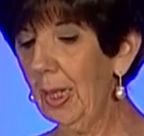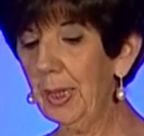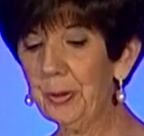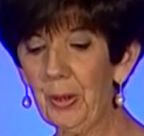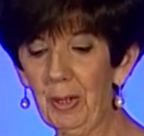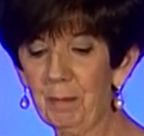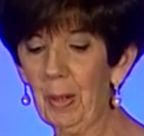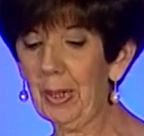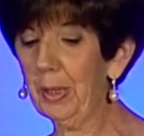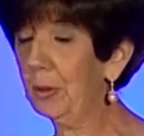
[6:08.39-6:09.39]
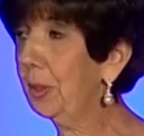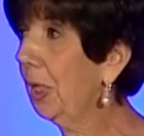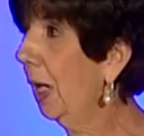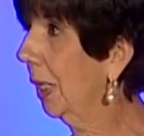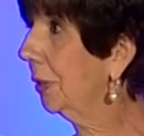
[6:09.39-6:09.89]
and to have my hair
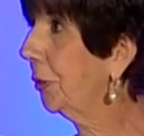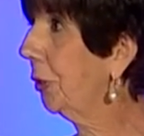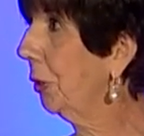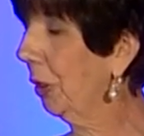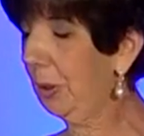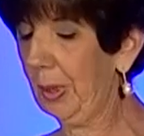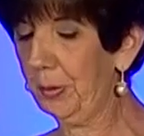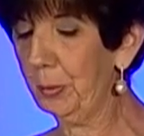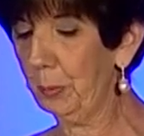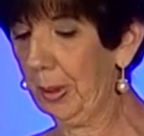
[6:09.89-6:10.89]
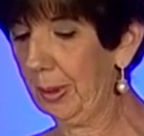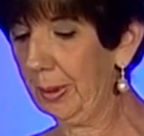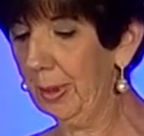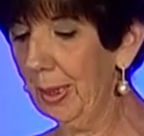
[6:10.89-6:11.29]
cut to look like the wig.